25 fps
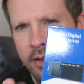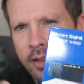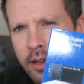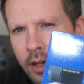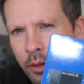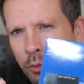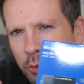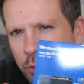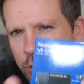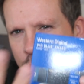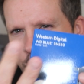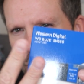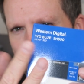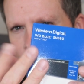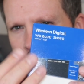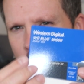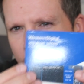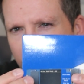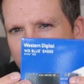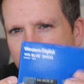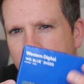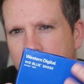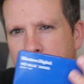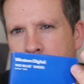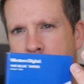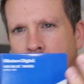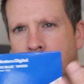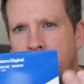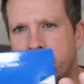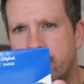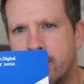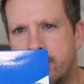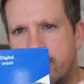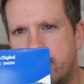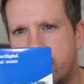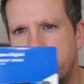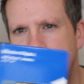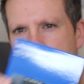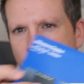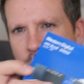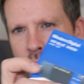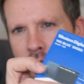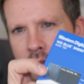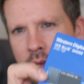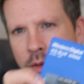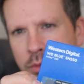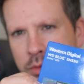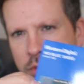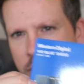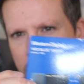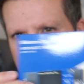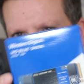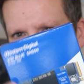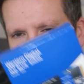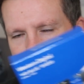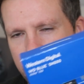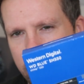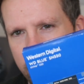I was drawn in by the 2,000